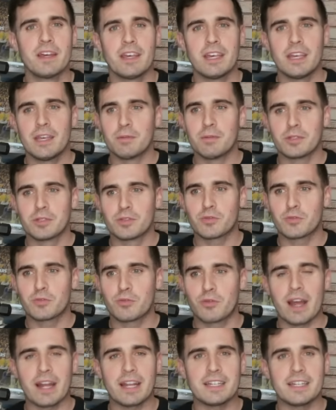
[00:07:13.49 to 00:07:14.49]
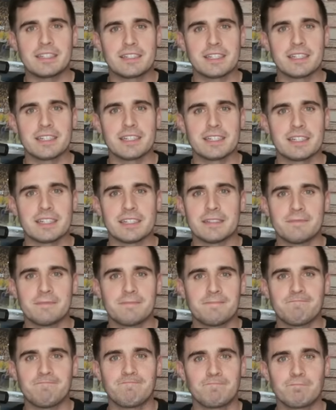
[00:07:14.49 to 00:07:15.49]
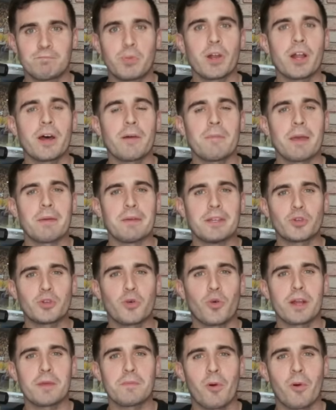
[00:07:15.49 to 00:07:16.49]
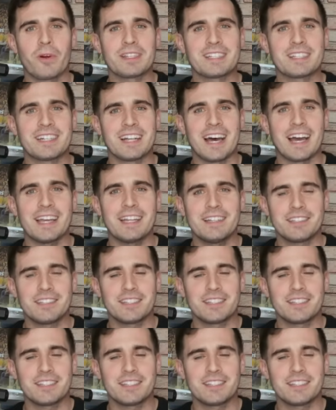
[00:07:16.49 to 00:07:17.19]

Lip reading: He was ready to put up maybe 20 points a night.